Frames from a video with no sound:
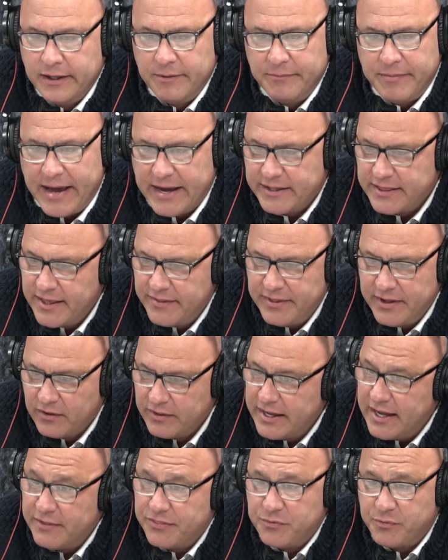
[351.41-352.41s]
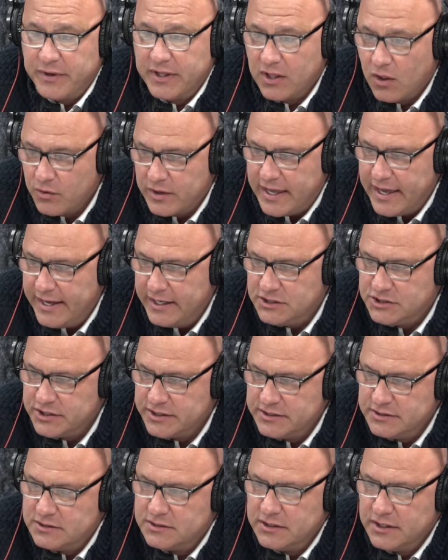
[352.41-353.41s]
Back then, they only had 3
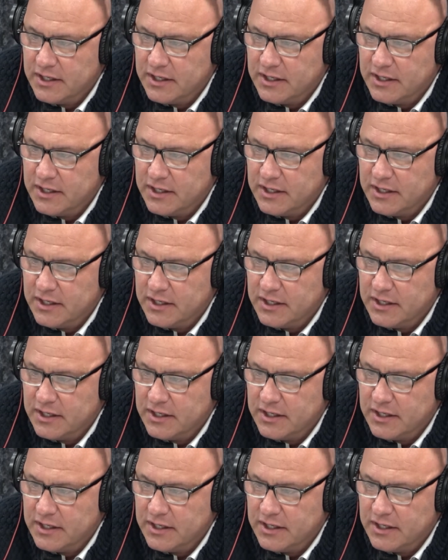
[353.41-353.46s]
locations.